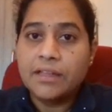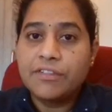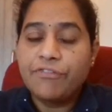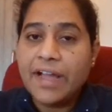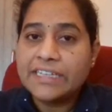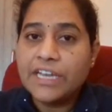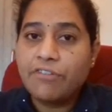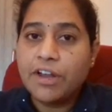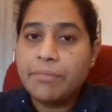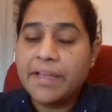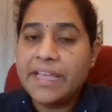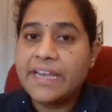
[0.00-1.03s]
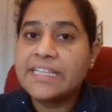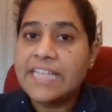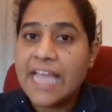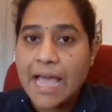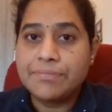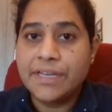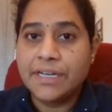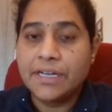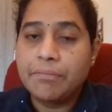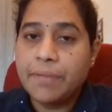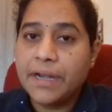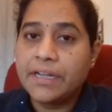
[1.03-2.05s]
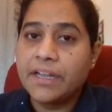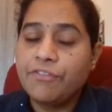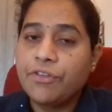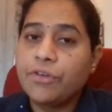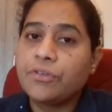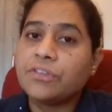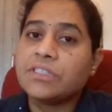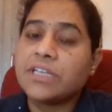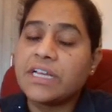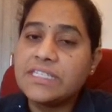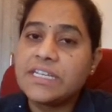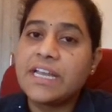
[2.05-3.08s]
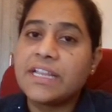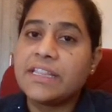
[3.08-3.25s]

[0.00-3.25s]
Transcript: the factor 1 by n is absent. But if you consider